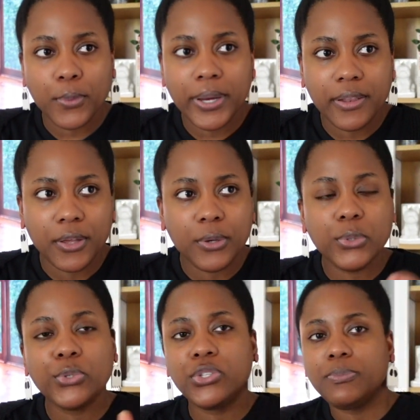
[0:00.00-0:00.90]
to read
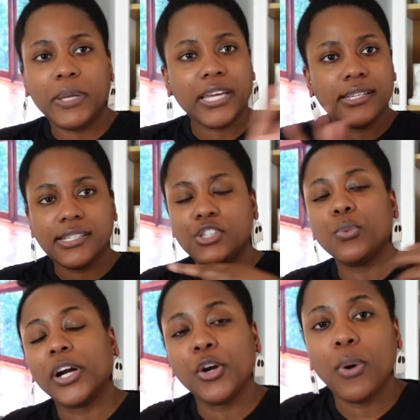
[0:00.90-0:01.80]
those because I just
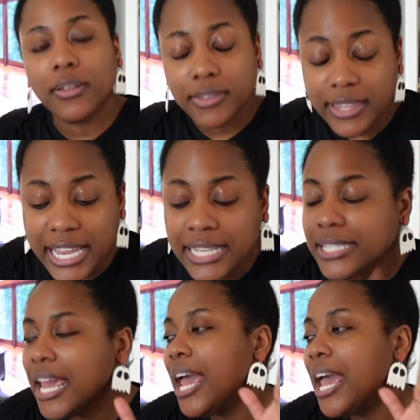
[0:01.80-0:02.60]
want to know all the things,